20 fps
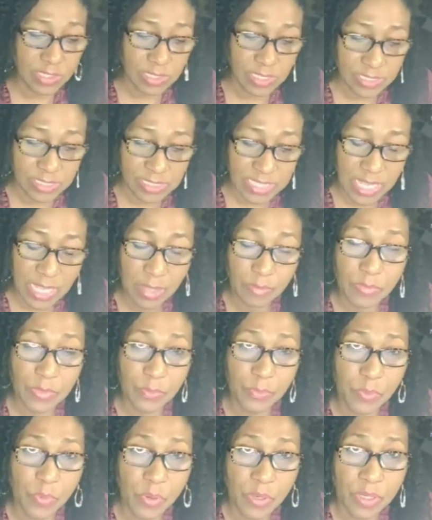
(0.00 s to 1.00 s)
us to help the
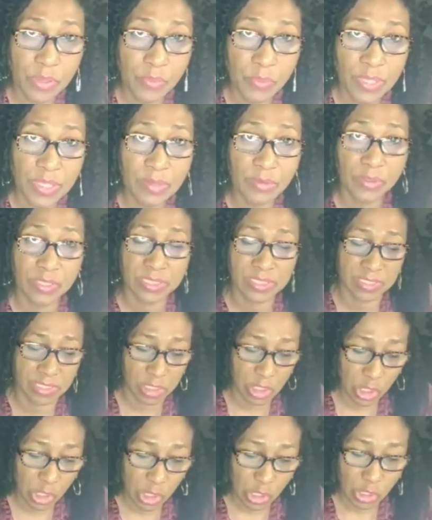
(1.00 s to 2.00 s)
poor, the widows.
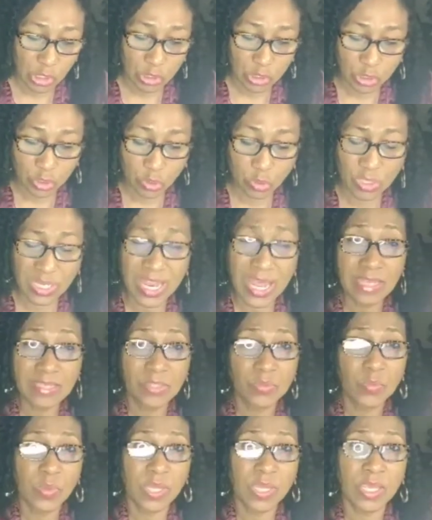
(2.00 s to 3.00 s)
So
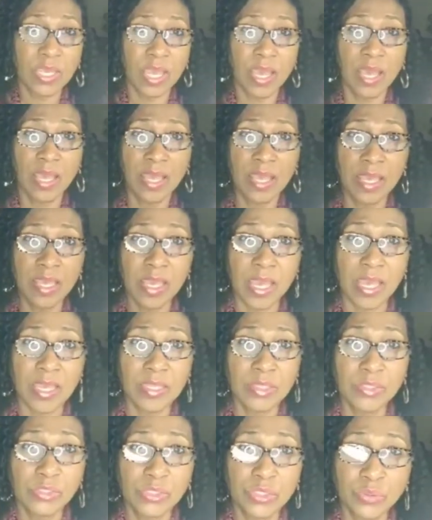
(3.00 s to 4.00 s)
that's why
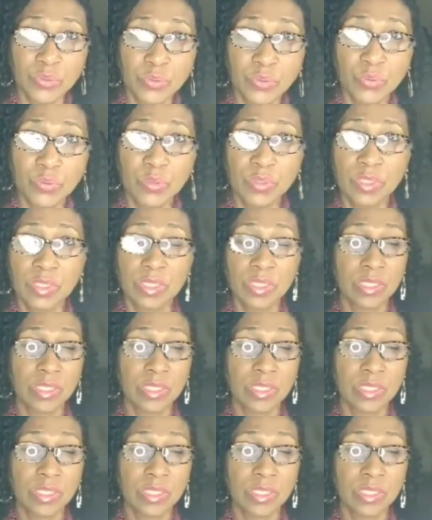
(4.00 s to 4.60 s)
I do